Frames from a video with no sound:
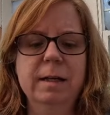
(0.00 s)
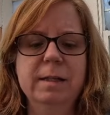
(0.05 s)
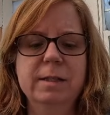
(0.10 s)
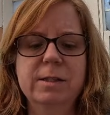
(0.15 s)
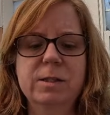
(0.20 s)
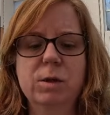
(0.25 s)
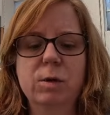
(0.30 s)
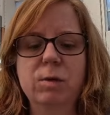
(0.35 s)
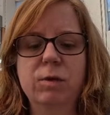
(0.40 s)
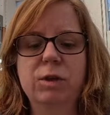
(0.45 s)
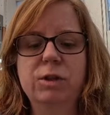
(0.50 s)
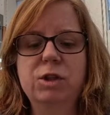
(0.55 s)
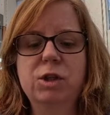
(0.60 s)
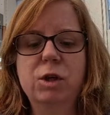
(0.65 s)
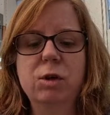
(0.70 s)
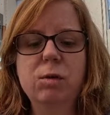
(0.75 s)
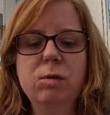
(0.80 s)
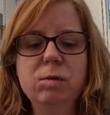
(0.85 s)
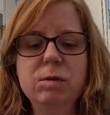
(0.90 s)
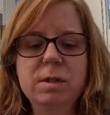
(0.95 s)
So the
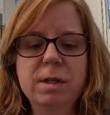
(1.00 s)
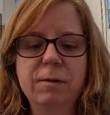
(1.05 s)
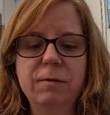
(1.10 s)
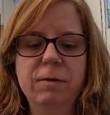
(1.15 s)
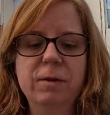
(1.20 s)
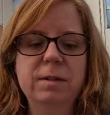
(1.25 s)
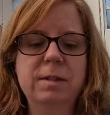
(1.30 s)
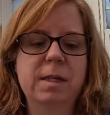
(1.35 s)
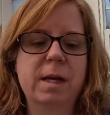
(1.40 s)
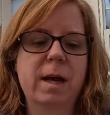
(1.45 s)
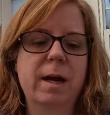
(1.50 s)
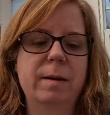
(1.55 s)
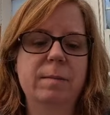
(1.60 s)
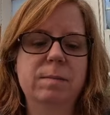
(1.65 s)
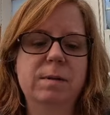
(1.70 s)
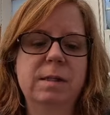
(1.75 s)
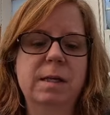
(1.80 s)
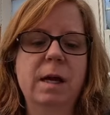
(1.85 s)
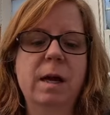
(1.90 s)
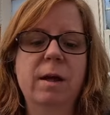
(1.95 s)
two different
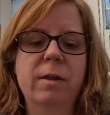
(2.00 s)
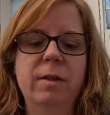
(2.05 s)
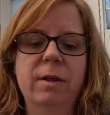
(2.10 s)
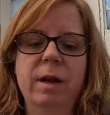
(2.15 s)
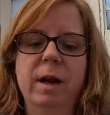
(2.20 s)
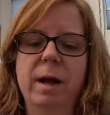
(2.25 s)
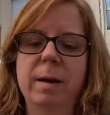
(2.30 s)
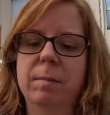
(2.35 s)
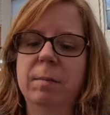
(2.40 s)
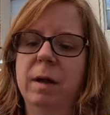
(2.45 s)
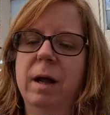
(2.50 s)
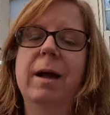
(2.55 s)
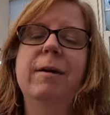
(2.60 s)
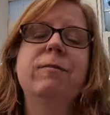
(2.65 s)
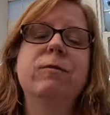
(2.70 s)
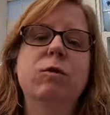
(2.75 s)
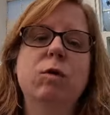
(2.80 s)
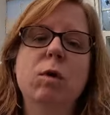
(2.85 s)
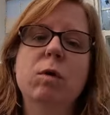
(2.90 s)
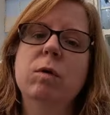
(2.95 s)
types that
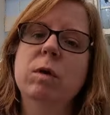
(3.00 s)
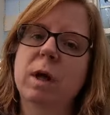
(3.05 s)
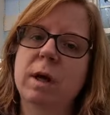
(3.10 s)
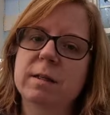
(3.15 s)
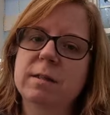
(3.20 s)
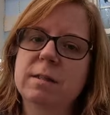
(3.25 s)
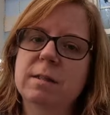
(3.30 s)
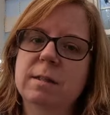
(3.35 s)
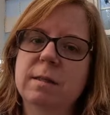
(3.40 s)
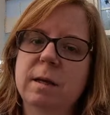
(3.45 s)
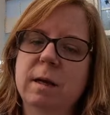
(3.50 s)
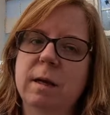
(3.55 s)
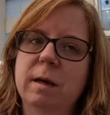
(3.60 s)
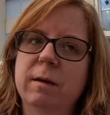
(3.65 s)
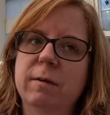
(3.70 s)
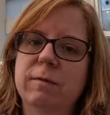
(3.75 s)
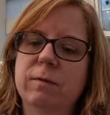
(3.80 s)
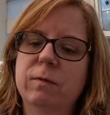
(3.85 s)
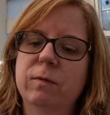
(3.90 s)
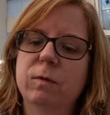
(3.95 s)
I've grown lots
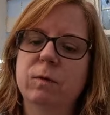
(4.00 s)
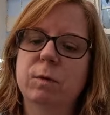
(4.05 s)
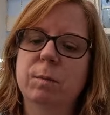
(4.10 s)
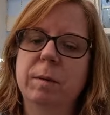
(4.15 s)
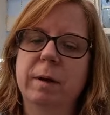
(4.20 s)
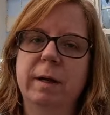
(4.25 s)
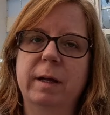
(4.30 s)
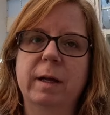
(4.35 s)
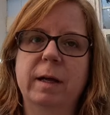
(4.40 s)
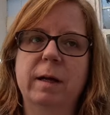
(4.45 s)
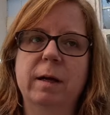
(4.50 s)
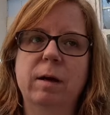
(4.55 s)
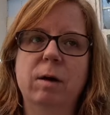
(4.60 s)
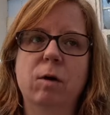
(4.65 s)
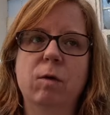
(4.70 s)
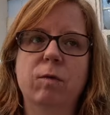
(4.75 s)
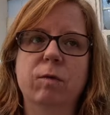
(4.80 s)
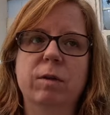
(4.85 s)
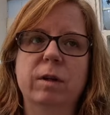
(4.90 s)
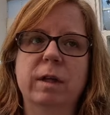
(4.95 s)
of Rudbeckia
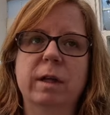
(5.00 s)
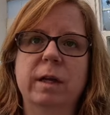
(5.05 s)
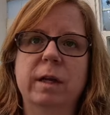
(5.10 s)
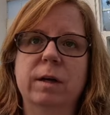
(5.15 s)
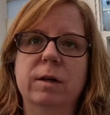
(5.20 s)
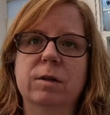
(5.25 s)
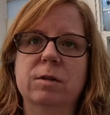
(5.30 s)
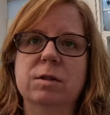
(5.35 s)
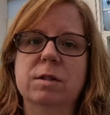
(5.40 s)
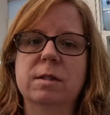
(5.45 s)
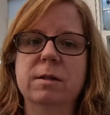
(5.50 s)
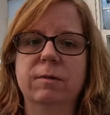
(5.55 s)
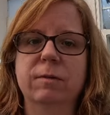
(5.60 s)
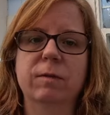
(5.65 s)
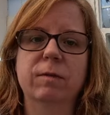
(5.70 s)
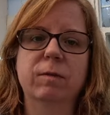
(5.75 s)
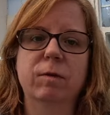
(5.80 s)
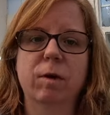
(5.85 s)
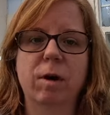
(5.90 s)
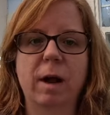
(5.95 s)
over the years,
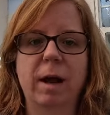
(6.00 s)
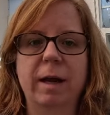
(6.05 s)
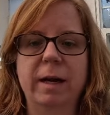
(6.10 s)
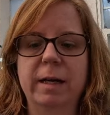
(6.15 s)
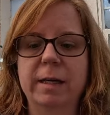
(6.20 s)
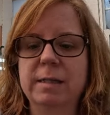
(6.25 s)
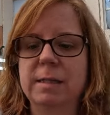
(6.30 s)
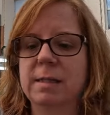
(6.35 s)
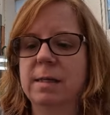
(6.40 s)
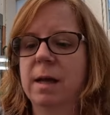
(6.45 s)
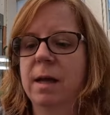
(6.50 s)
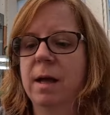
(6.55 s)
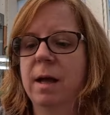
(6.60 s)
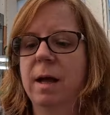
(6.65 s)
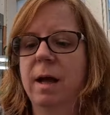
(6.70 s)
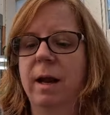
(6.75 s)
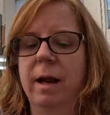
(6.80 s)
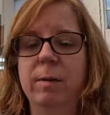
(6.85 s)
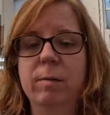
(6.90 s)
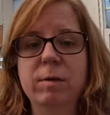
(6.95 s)
different varieties,
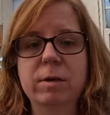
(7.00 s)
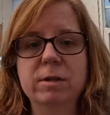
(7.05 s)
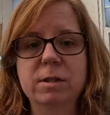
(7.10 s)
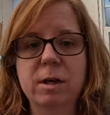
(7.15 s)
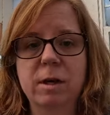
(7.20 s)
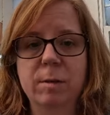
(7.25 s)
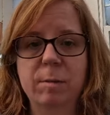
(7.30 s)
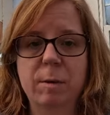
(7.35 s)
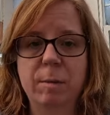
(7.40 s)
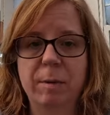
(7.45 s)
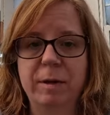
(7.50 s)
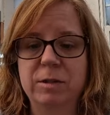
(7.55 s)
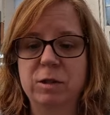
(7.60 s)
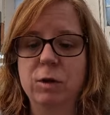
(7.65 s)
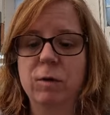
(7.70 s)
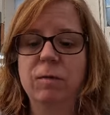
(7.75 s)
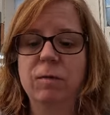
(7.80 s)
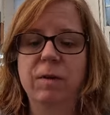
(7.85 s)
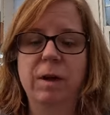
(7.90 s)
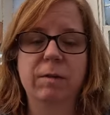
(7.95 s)
and I want to talk about my
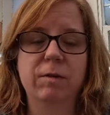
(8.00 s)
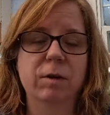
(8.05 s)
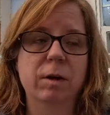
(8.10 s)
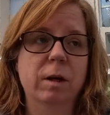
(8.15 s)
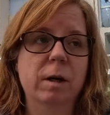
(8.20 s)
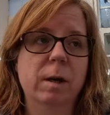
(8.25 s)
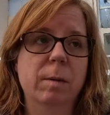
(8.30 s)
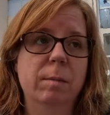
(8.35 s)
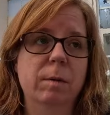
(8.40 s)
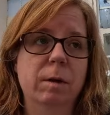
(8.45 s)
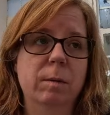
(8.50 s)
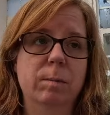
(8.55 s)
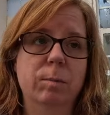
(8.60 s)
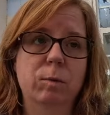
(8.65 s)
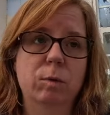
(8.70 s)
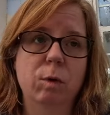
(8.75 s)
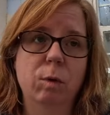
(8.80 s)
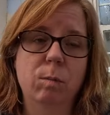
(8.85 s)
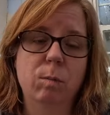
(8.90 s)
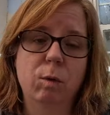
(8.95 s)
two favorite, and I'm going to
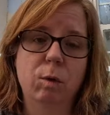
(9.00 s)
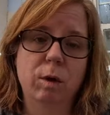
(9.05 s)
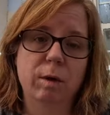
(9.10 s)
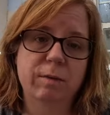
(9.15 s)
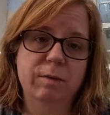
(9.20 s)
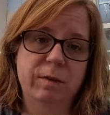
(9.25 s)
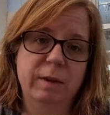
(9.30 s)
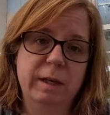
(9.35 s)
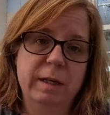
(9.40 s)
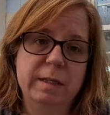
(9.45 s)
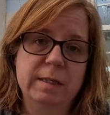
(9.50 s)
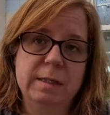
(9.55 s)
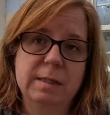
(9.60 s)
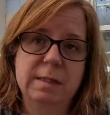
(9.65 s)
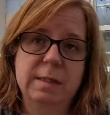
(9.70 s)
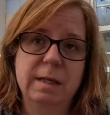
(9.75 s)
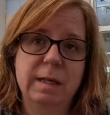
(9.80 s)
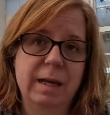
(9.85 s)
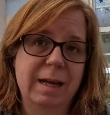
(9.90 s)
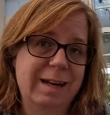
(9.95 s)
grow more of these
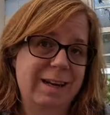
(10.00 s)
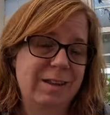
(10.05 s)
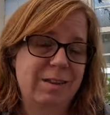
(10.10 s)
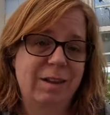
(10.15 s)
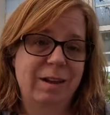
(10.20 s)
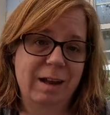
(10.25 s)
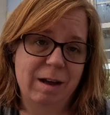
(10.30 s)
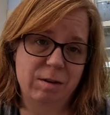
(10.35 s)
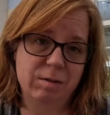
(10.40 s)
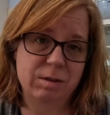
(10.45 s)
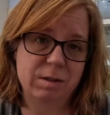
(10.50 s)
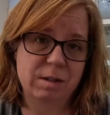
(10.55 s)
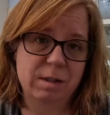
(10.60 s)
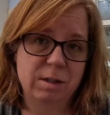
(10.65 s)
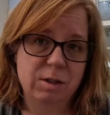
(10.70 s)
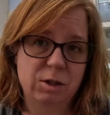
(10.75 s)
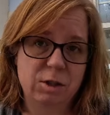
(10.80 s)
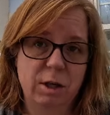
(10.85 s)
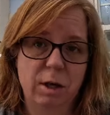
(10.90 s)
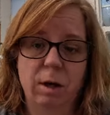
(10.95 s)
than anything else
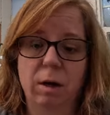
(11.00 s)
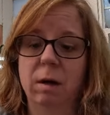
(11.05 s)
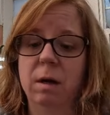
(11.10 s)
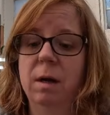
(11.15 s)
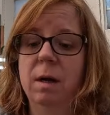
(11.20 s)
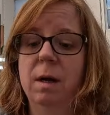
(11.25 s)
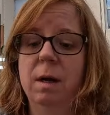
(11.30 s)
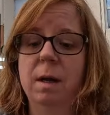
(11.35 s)
this year.